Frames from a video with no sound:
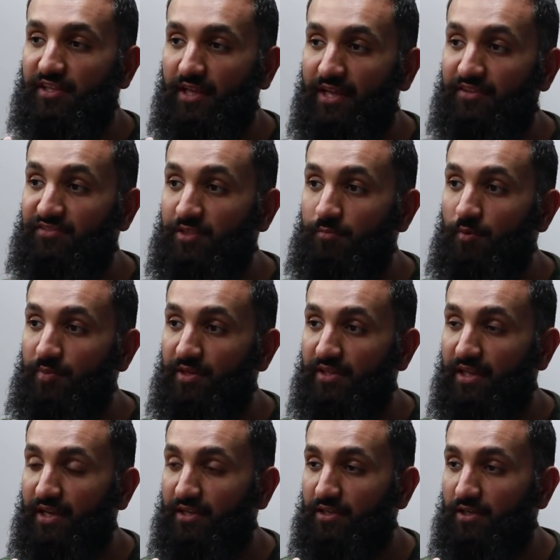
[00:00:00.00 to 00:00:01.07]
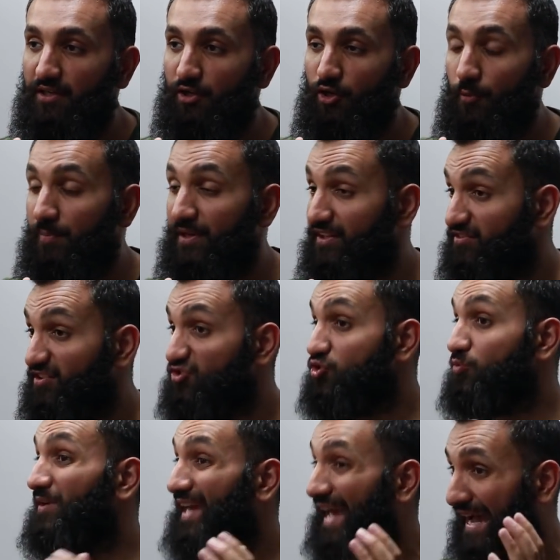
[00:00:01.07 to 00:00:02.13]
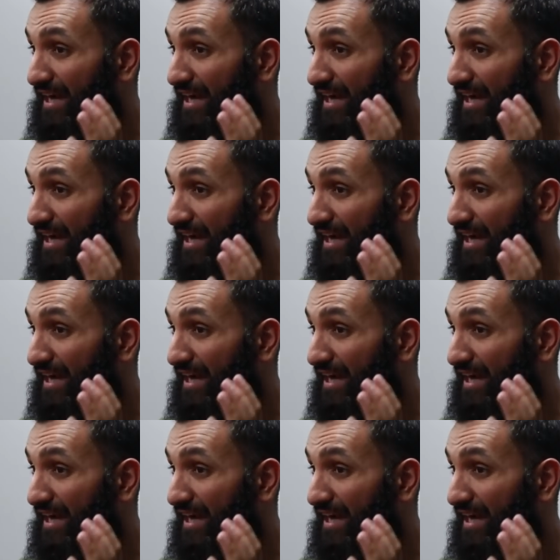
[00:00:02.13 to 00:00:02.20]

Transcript: can seem a bit like a complex issue, but